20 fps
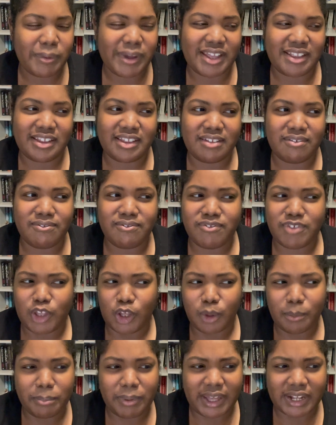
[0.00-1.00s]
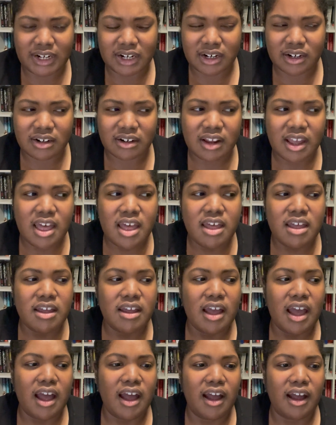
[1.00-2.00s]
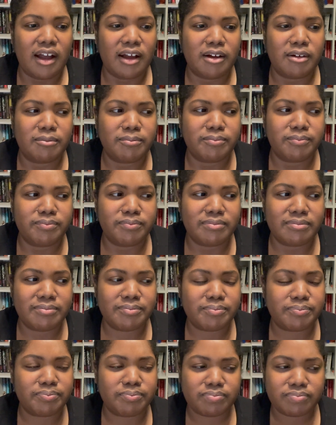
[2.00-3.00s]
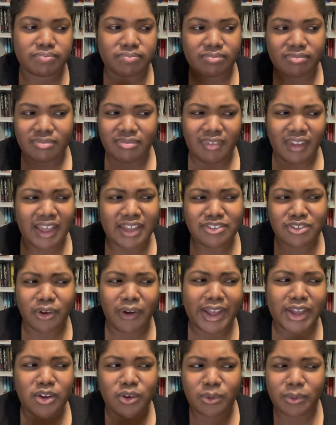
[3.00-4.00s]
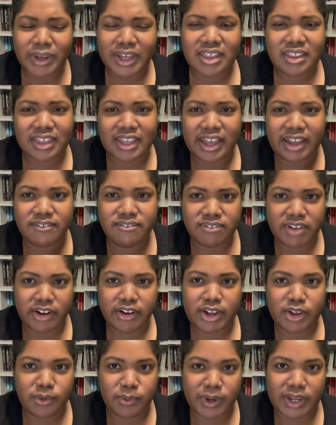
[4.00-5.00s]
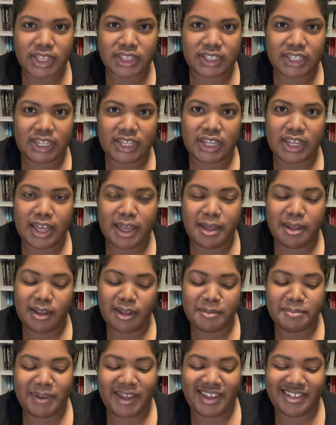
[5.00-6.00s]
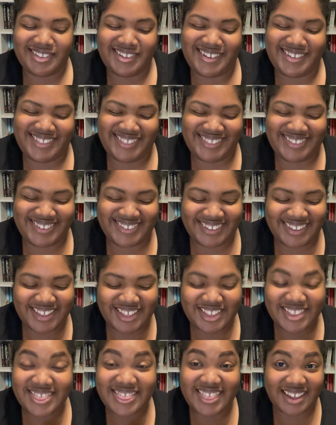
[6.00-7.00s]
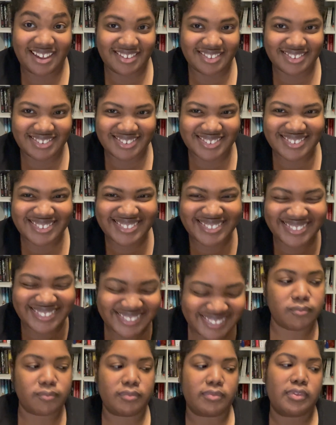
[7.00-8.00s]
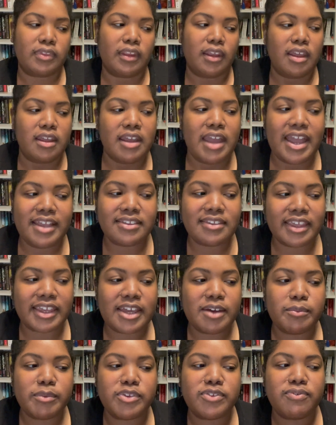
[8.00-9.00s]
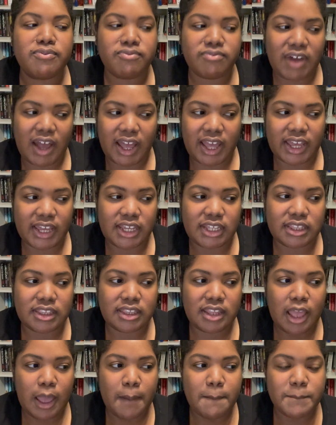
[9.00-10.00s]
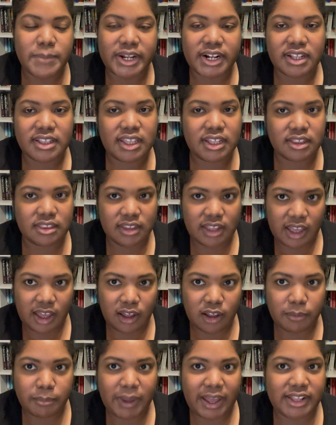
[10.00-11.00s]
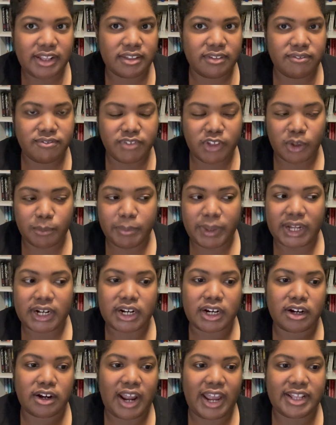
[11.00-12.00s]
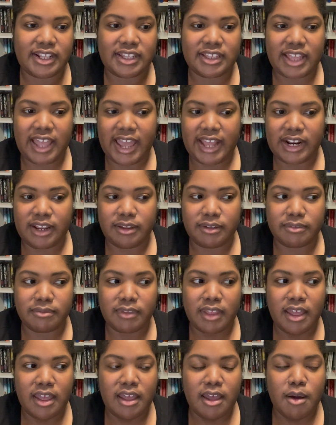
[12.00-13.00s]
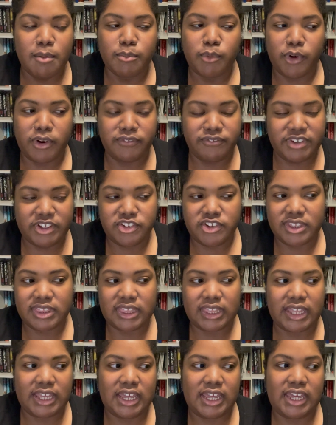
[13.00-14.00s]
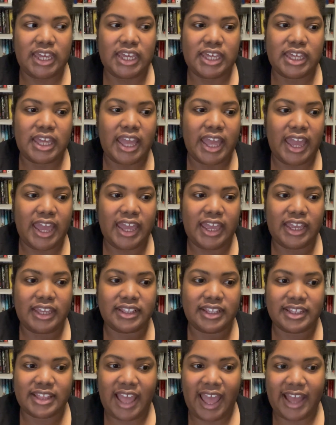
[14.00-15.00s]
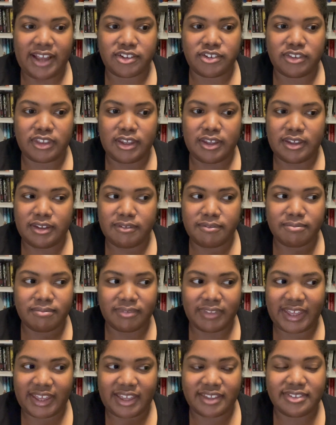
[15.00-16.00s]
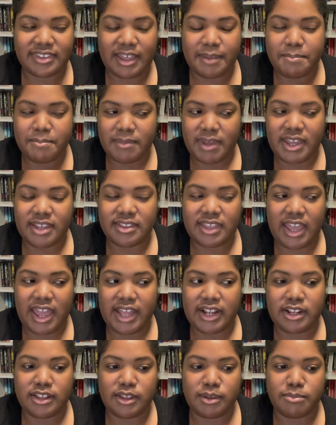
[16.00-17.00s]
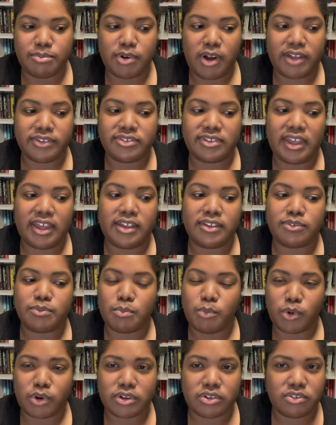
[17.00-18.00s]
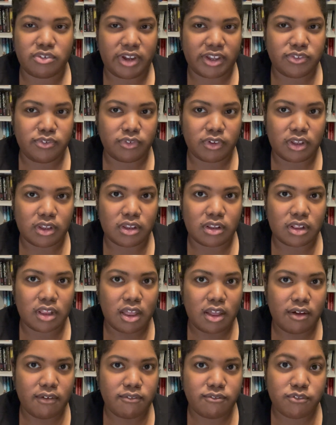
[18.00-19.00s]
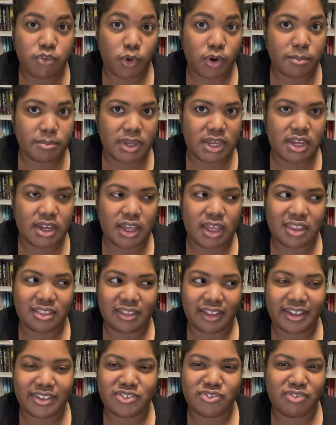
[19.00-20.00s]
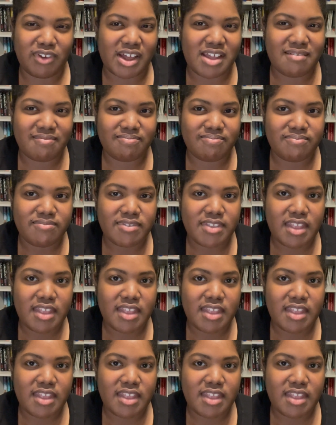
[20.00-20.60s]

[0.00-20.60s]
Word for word: I didn't feel better. Um, and so I quickly, I very quickly abandoned this. It's like it was fine, but it didn't help. I didn't feel better. I didn't edit more efficiently. And it actually, like I said, made the editing process more stressful for me and less fun,